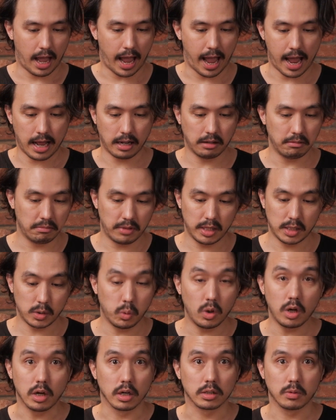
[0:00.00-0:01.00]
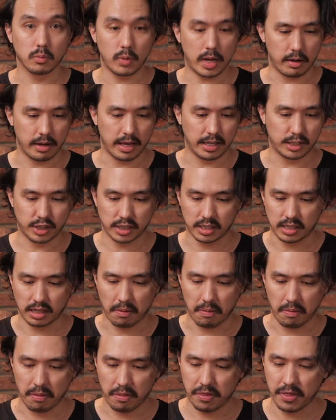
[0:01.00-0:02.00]
And this worked well. It's just a
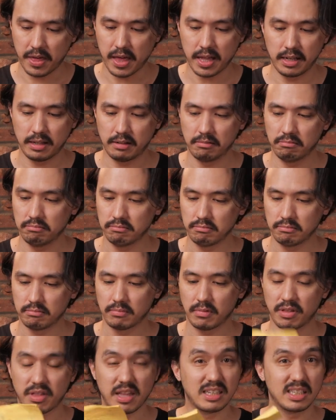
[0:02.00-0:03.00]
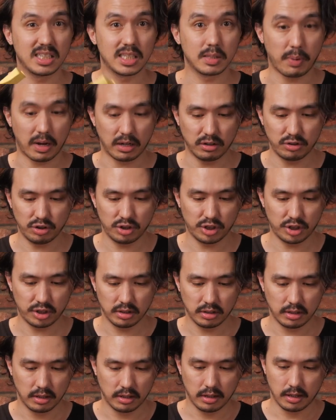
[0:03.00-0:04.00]
thin sponge,
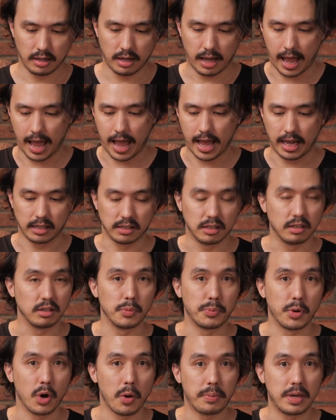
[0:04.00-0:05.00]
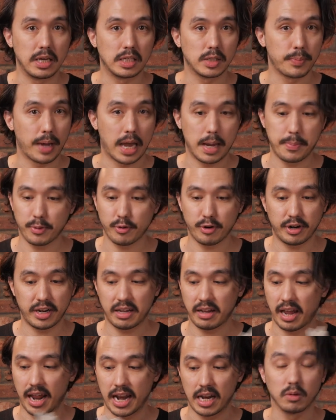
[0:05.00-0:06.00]
and you put a piece of paper in
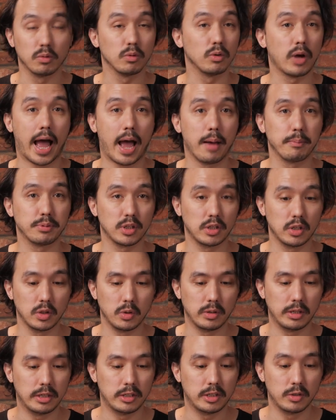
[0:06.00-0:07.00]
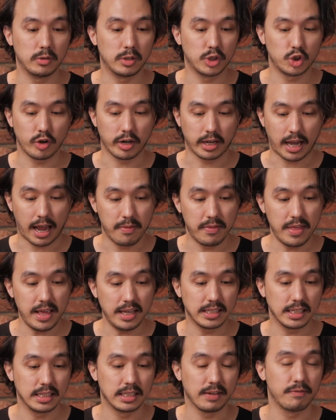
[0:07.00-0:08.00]
it and it will absolutely do the trick. And
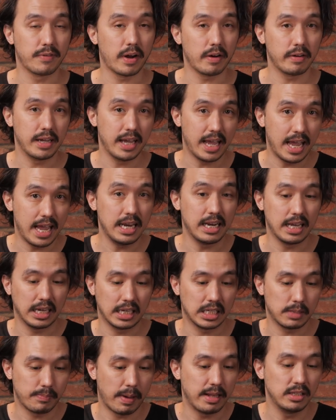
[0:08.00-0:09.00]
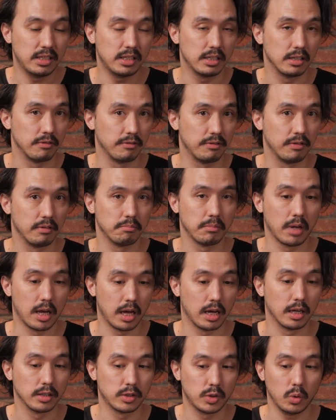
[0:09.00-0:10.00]
this is a very inexpensive
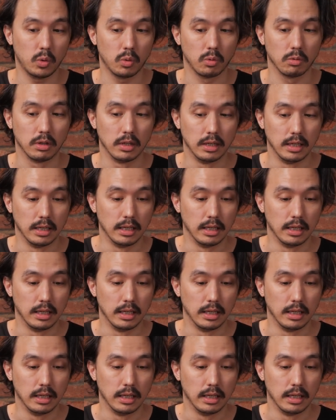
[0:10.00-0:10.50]
tool.